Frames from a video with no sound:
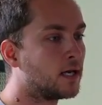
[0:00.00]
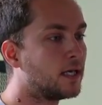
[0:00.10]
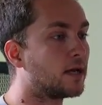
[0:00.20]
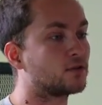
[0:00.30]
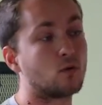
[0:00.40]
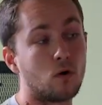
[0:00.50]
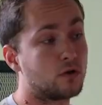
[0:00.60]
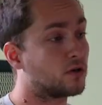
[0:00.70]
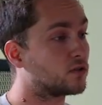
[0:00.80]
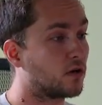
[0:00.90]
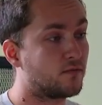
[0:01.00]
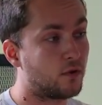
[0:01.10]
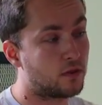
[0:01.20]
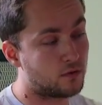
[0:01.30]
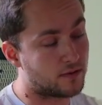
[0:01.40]
yeah, so all you're gonna start off
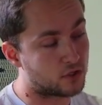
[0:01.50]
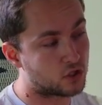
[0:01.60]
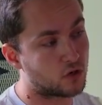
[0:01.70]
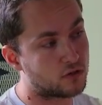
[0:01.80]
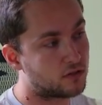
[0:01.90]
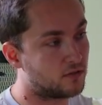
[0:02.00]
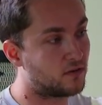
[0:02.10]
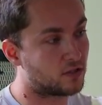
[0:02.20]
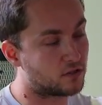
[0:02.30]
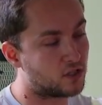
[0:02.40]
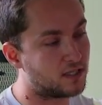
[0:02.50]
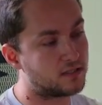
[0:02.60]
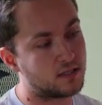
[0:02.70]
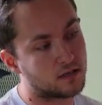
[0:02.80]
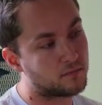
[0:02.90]
with, you have a shirt, you've got your
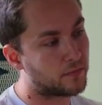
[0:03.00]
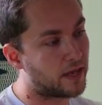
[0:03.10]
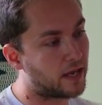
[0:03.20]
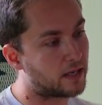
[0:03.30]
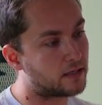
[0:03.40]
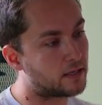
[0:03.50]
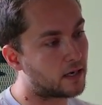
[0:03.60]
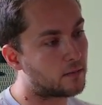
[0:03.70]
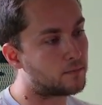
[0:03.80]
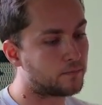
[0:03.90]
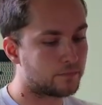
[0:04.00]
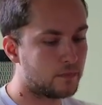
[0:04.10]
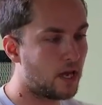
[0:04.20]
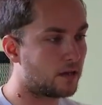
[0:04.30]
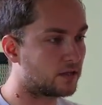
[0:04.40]
jeans here, and
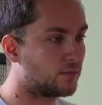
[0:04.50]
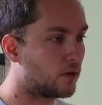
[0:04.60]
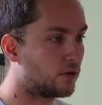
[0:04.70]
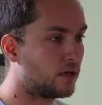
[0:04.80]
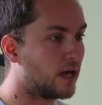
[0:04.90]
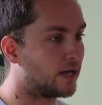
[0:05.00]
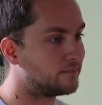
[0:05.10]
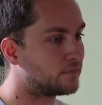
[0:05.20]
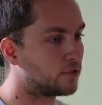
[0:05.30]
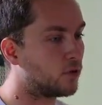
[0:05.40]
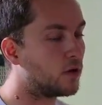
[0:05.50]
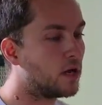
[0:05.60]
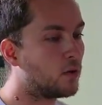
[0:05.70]
yeah, that's about all you got. So